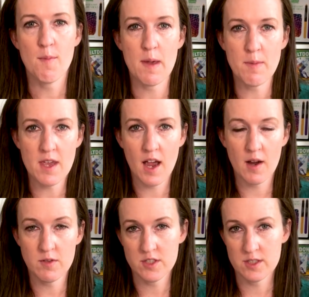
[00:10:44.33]
and maybe I
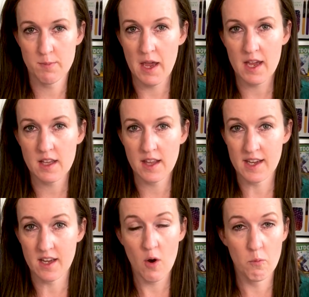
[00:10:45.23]
would just pick
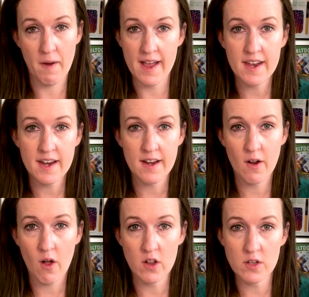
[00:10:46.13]
like a red in
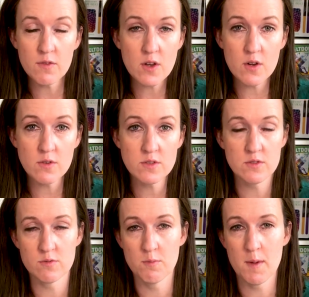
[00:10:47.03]
all of those,
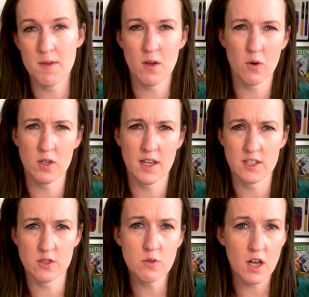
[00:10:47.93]
maybe, or like
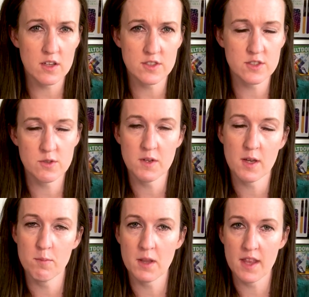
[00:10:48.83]
two colors so we
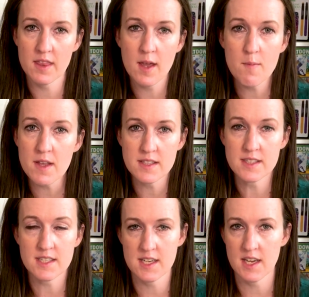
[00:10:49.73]
could blend them and
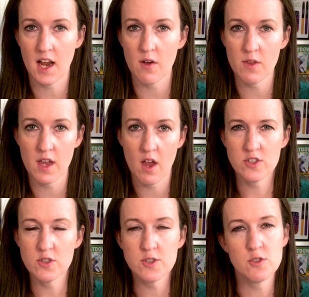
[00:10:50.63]
see how they all
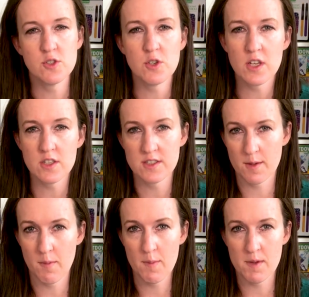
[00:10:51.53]
do. So two colors that
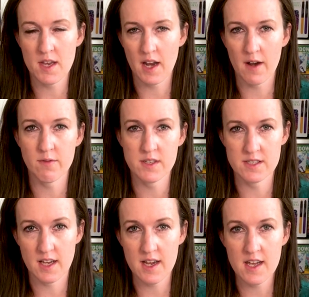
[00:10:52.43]
might be in every
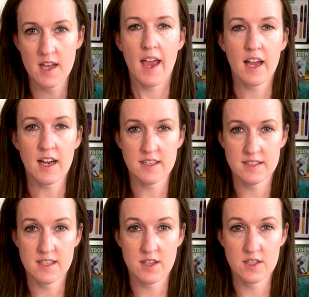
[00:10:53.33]
set and kind of
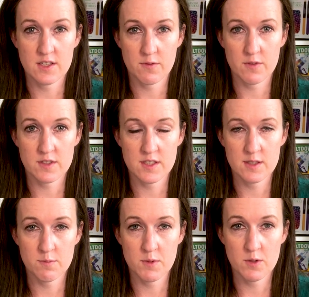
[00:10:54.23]
see the
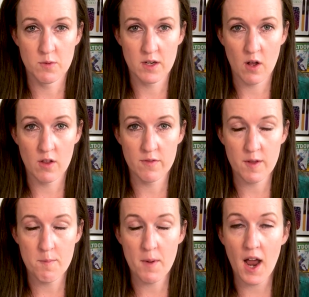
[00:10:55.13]
differences between all of
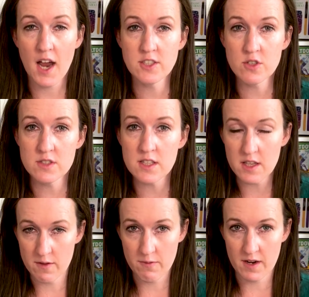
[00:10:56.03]
them. But I chose the Light